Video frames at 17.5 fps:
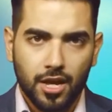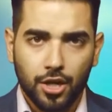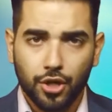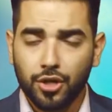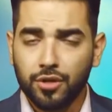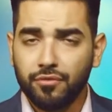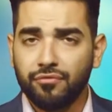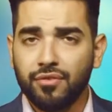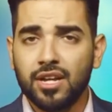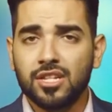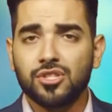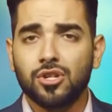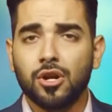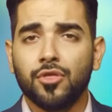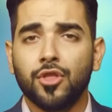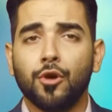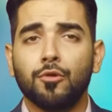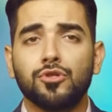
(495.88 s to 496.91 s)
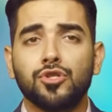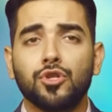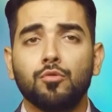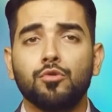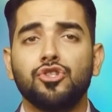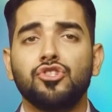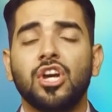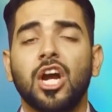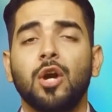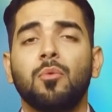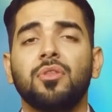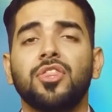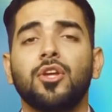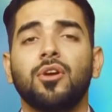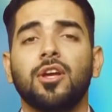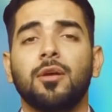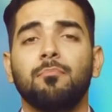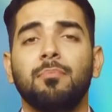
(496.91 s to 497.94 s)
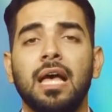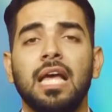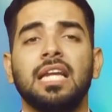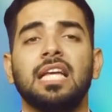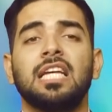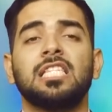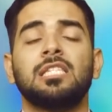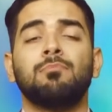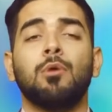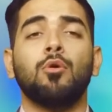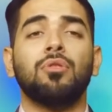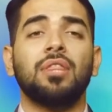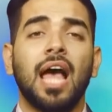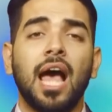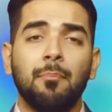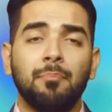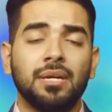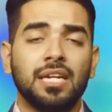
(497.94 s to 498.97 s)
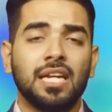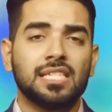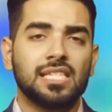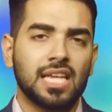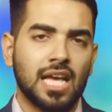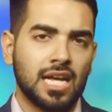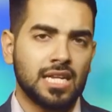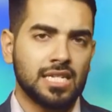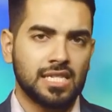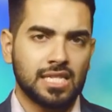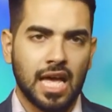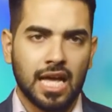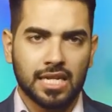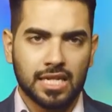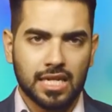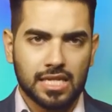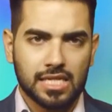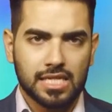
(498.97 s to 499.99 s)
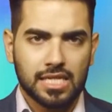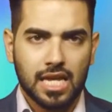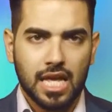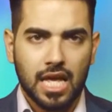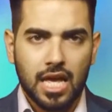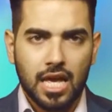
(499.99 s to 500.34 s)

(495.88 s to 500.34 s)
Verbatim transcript: Good friends are those who share with their companions both happiness and sadness.